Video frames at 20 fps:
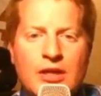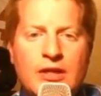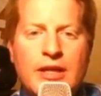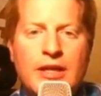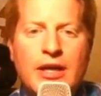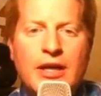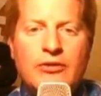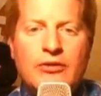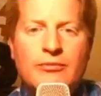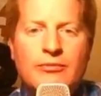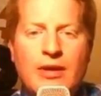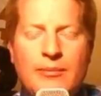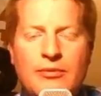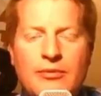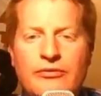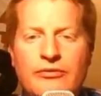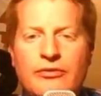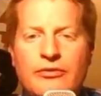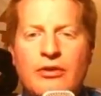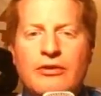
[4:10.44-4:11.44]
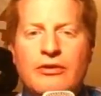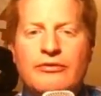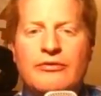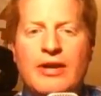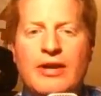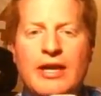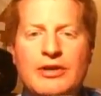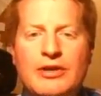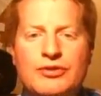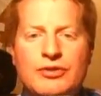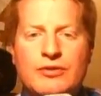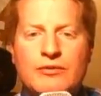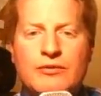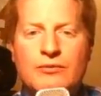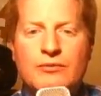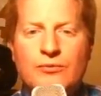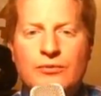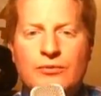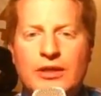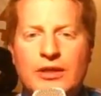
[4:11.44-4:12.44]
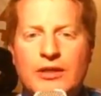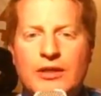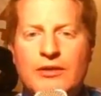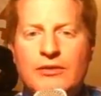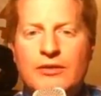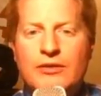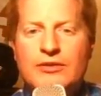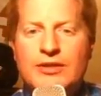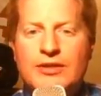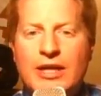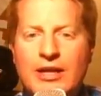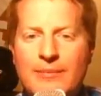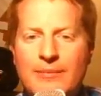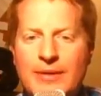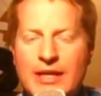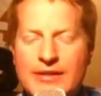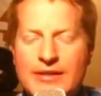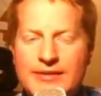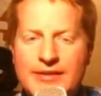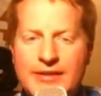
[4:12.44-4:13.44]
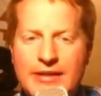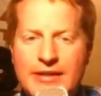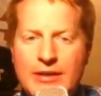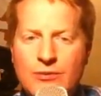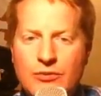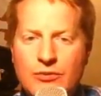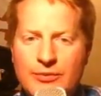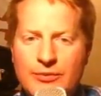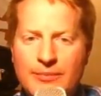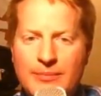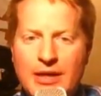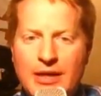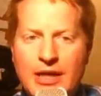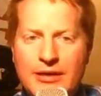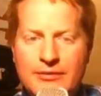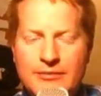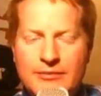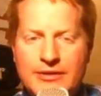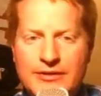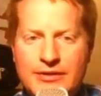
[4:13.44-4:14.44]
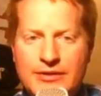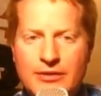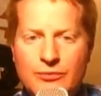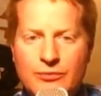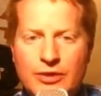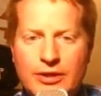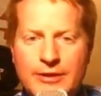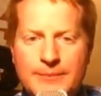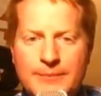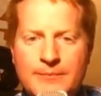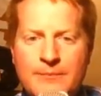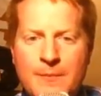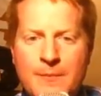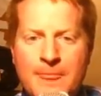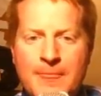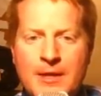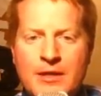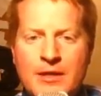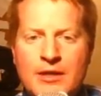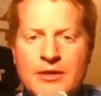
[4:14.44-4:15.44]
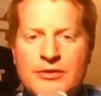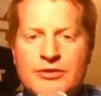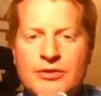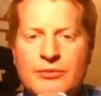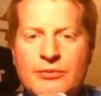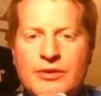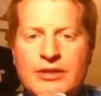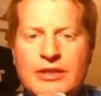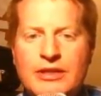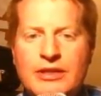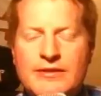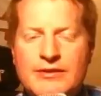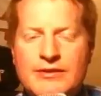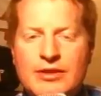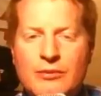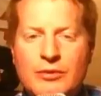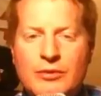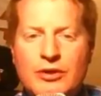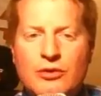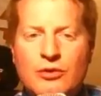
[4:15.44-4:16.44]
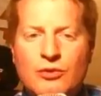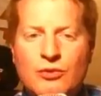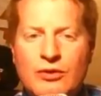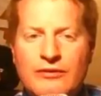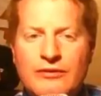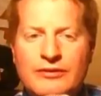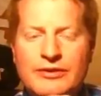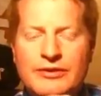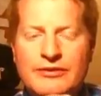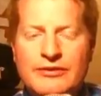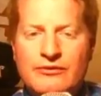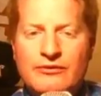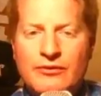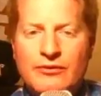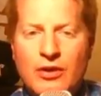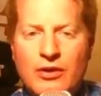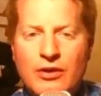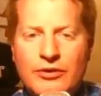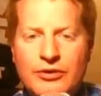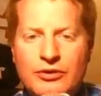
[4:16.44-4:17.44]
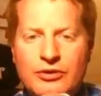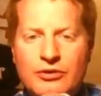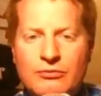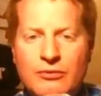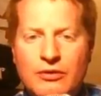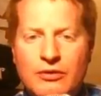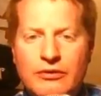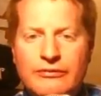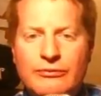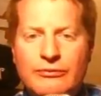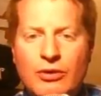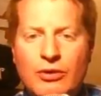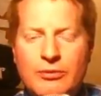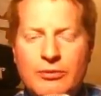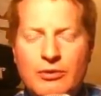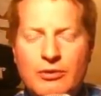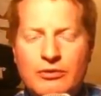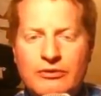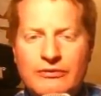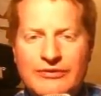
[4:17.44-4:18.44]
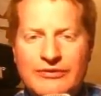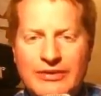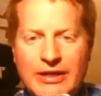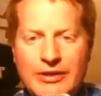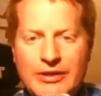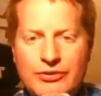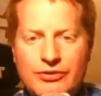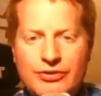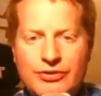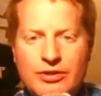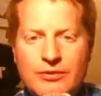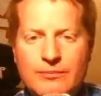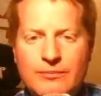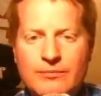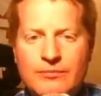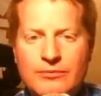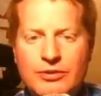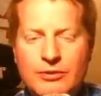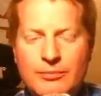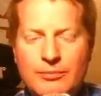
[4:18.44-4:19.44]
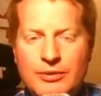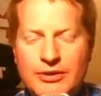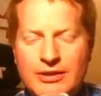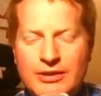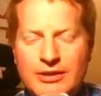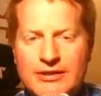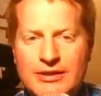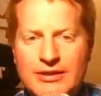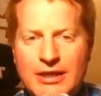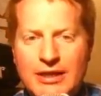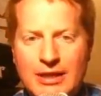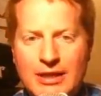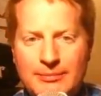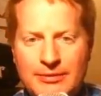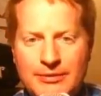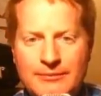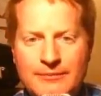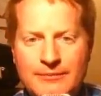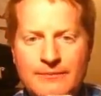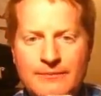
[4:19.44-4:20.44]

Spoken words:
Now remember, for our fraction, the top has to equal the bottom in some way. So we need some equivalent volume of 1 mole of nitrogen to put on top.